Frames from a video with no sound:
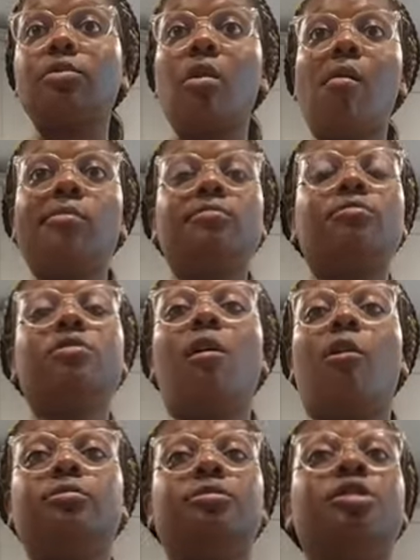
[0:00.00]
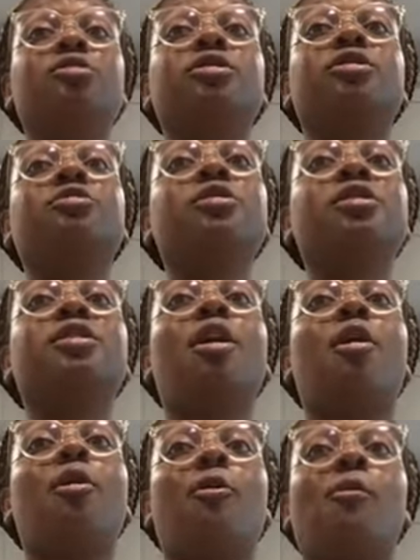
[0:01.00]
No, you was two years
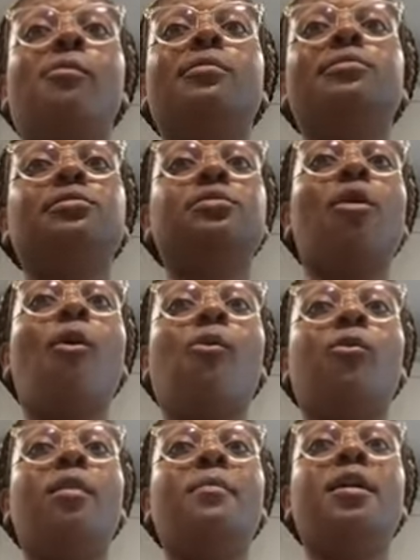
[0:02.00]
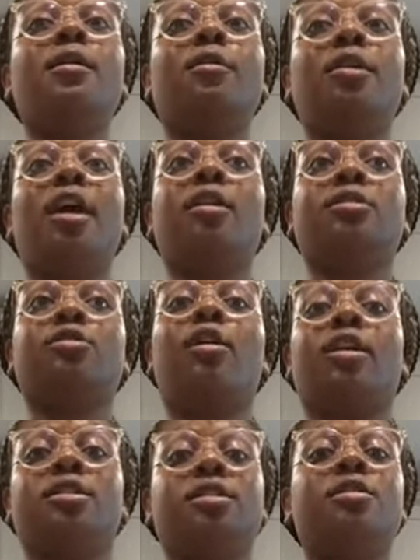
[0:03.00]
old when me and your daddy started
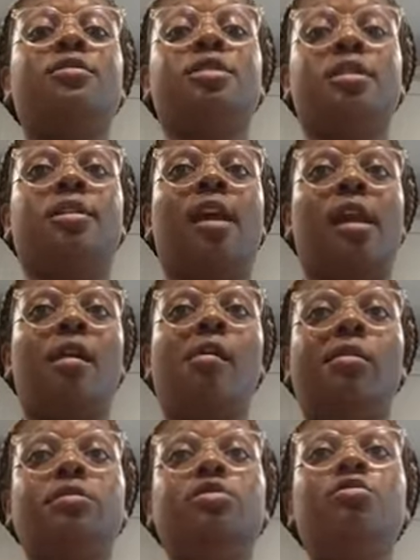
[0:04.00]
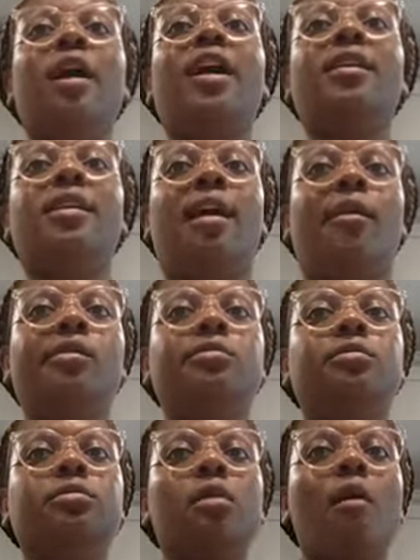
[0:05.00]
seriously dating. You eight now.
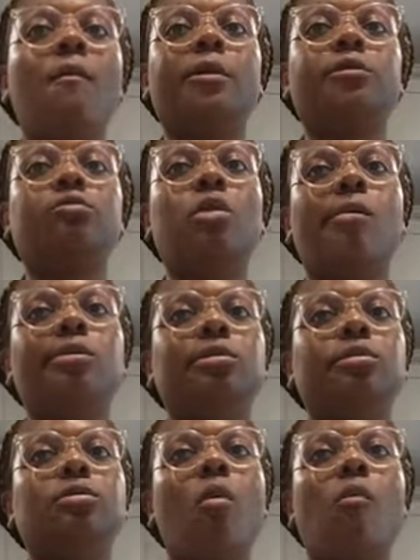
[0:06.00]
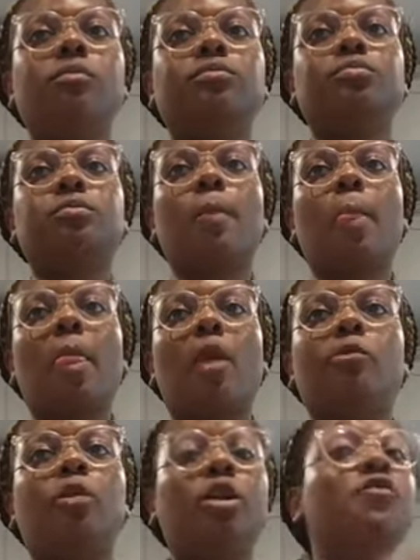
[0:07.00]
Said, oh. Well, you
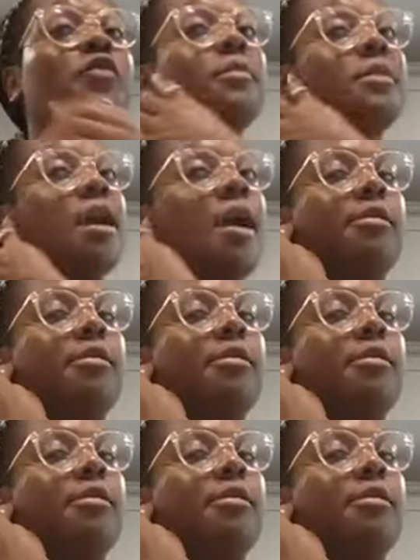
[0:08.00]
finna be eight.